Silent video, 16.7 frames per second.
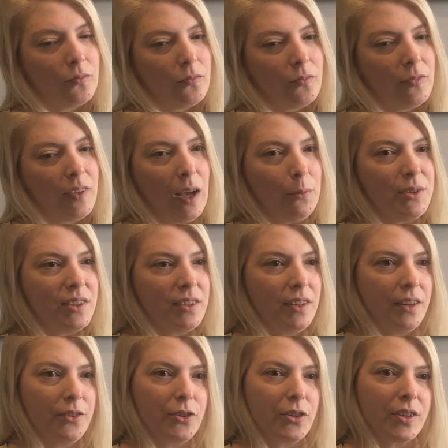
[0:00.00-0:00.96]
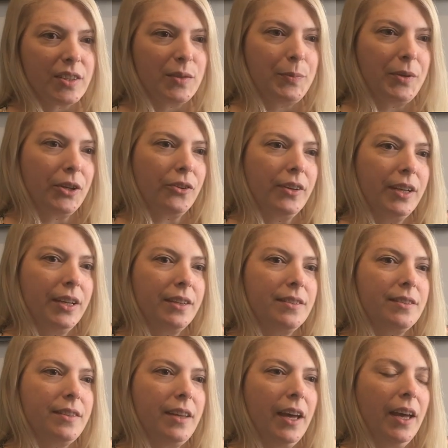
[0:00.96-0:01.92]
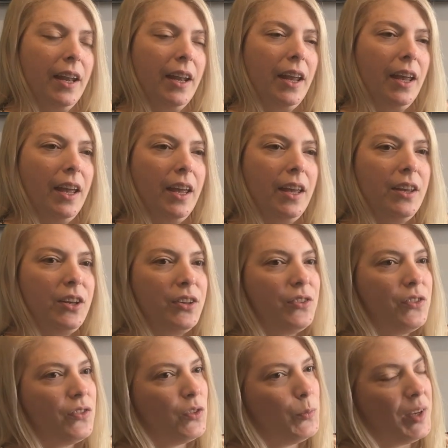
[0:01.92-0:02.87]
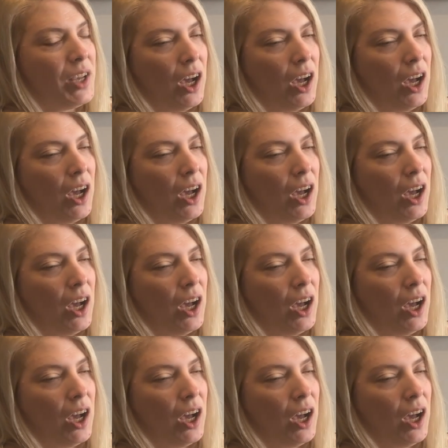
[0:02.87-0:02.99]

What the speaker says: That was another experience that, to be